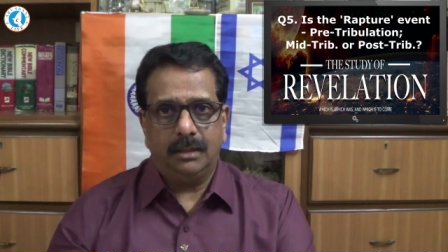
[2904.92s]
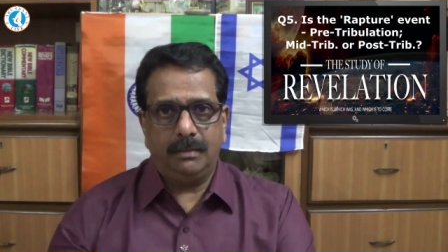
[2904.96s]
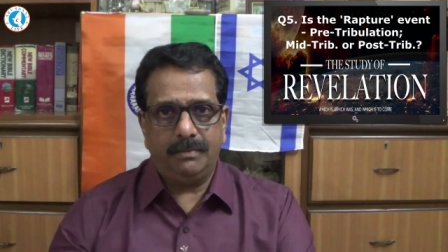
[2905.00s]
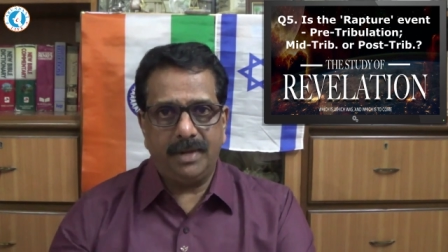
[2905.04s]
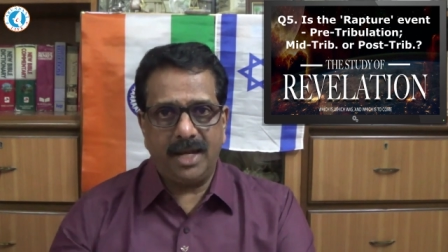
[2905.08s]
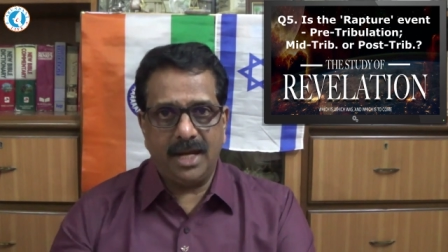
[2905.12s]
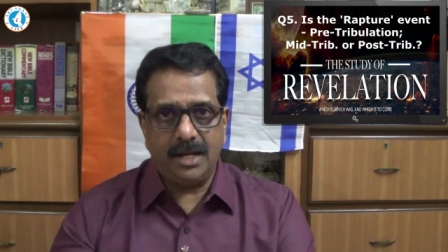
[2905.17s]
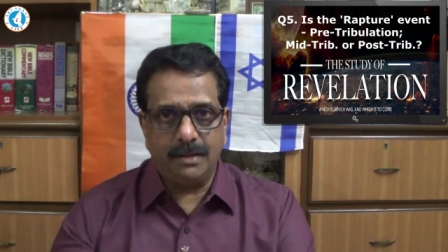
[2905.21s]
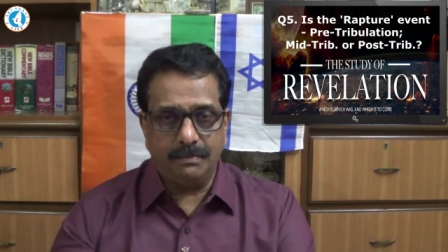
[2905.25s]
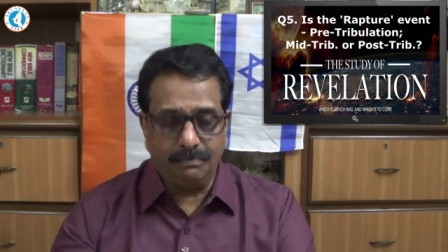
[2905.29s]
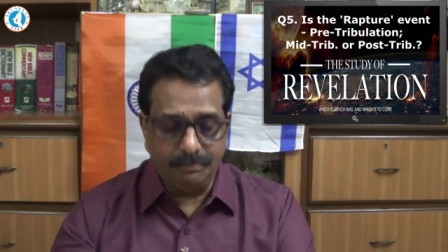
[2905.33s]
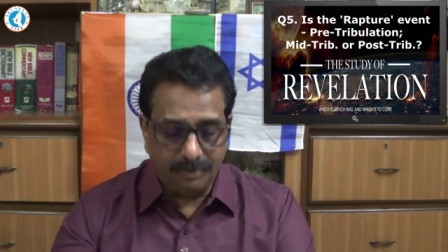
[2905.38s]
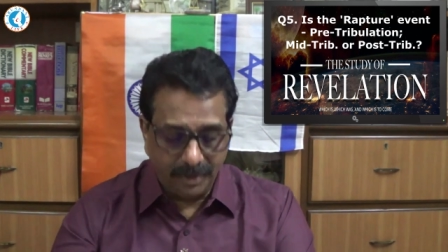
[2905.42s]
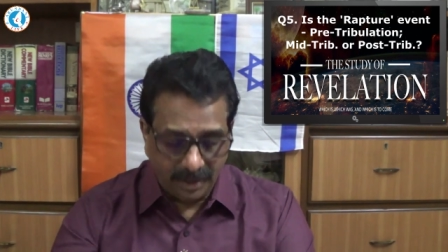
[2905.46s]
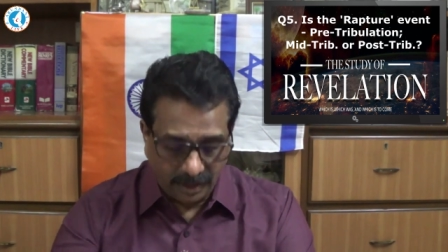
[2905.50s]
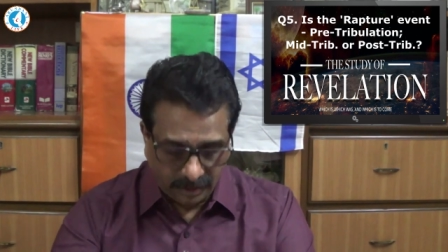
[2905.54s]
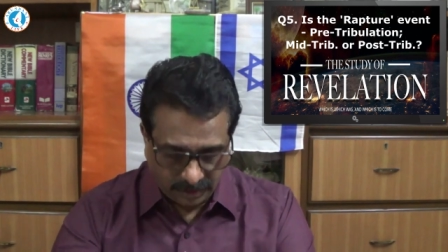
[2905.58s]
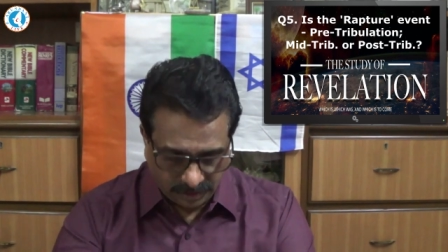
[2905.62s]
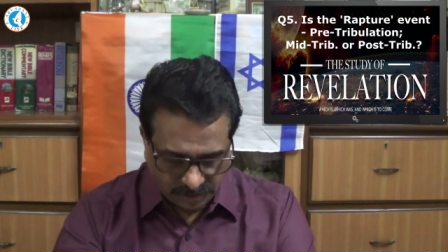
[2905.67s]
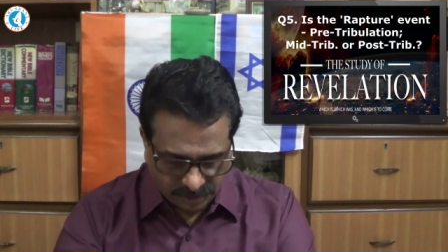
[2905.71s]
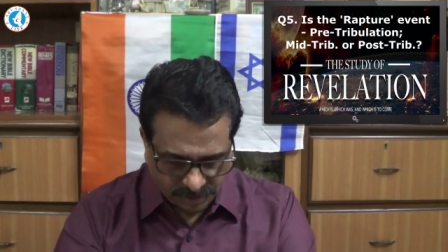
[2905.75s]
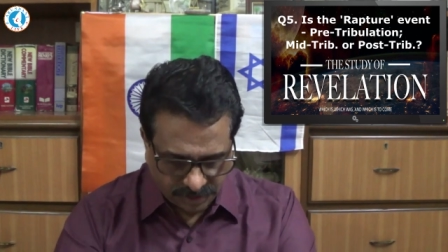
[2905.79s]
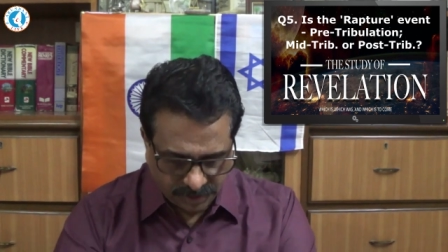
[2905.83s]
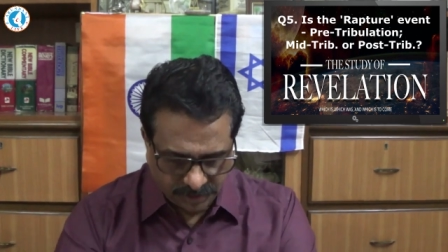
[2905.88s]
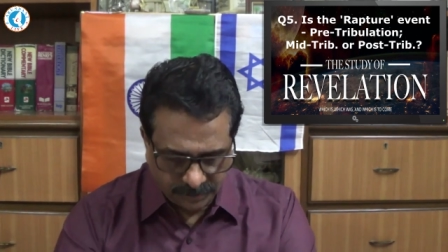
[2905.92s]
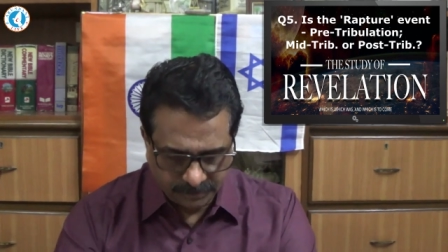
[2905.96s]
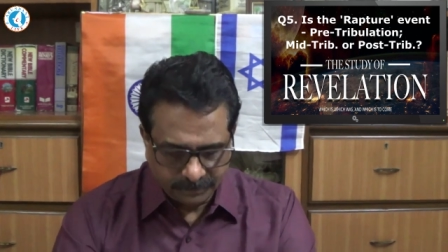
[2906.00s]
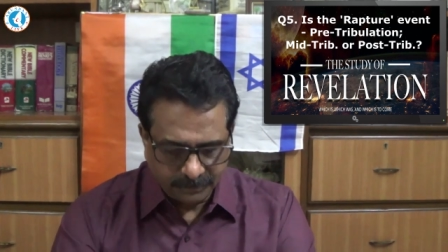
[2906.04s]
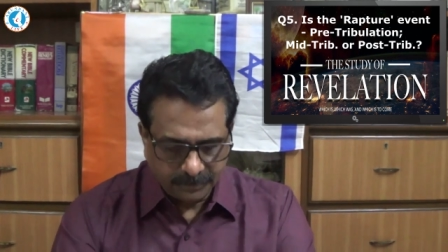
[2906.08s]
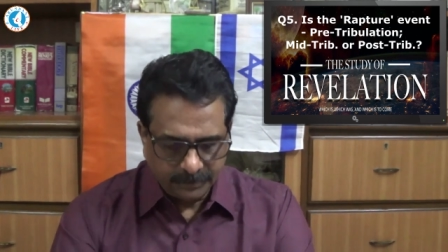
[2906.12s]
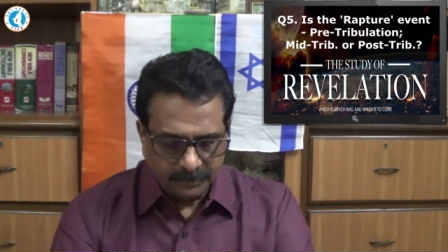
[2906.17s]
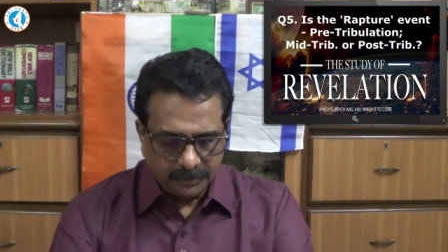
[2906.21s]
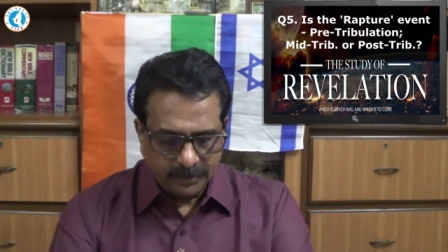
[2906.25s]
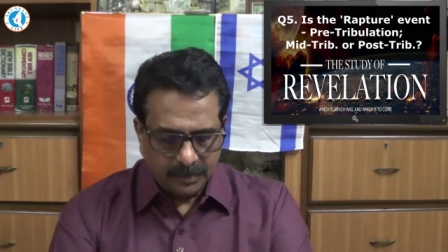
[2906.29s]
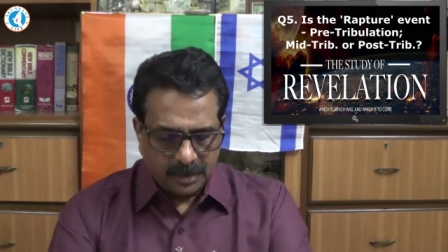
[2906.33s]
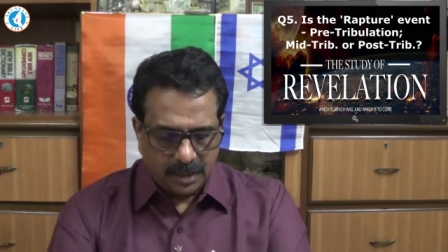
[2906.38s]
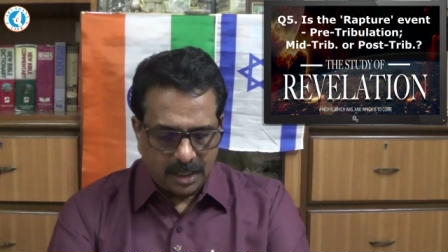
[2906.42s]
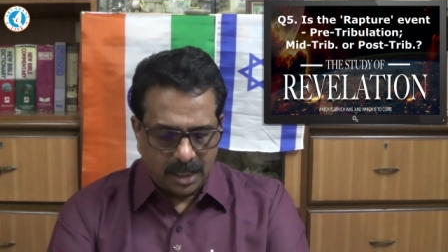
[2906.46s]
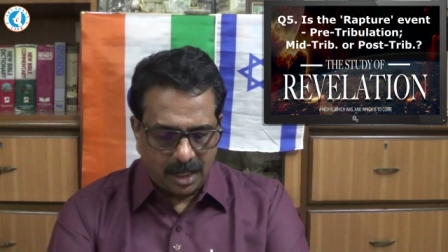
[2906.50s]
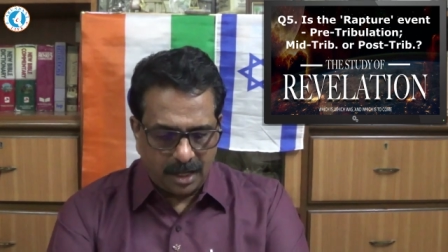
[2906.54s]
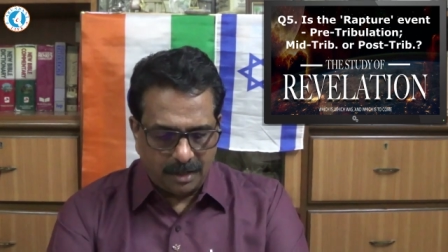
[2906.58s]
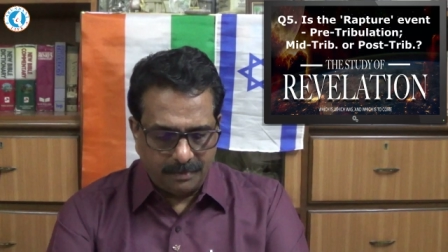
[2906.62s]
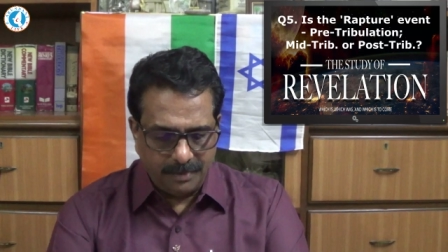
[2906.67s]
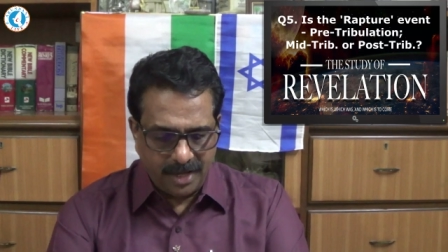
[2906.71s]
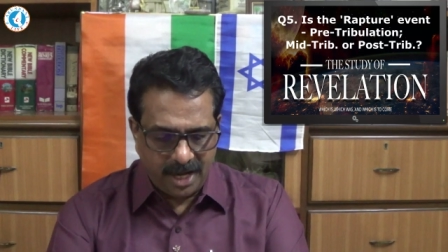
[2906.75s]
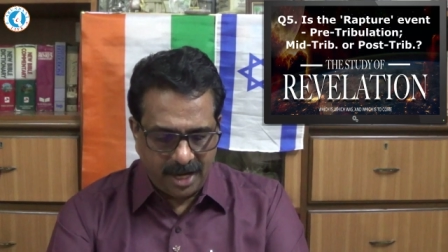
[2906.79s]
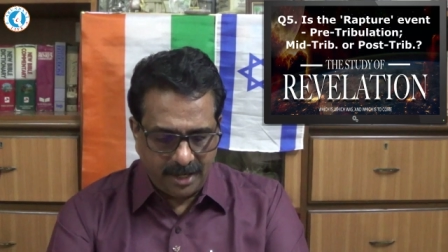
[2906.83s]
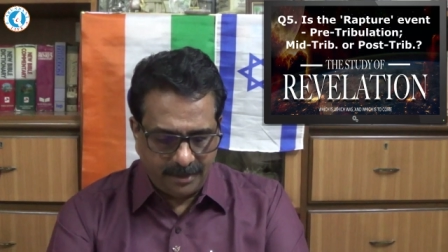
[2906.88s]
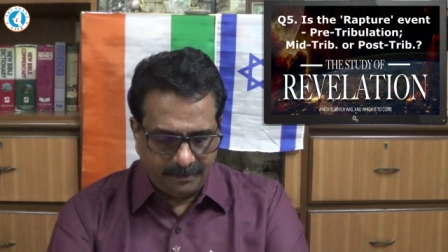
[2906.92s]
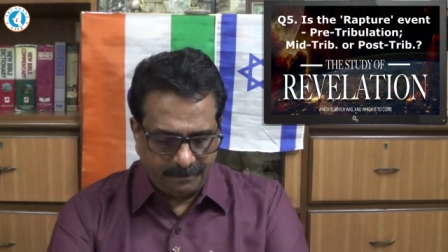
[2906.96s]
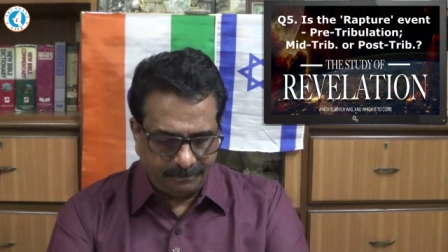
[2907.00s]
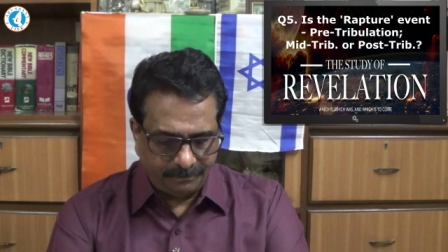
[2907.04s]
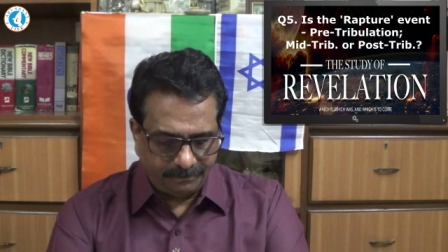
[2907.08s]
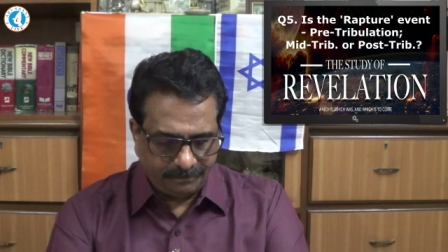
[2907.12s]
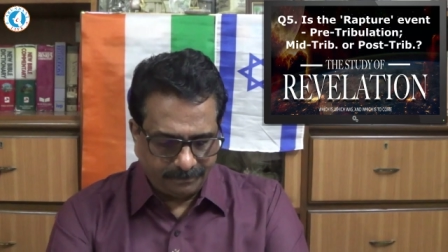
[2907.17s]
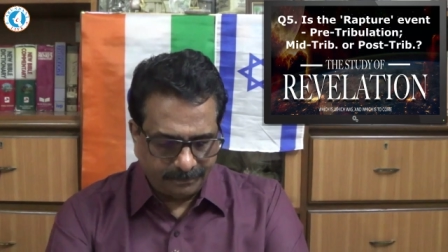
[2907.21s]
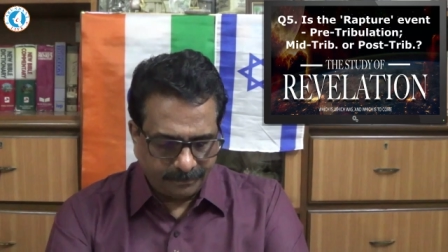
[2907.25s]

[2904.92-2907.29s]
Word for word: being built. Amen.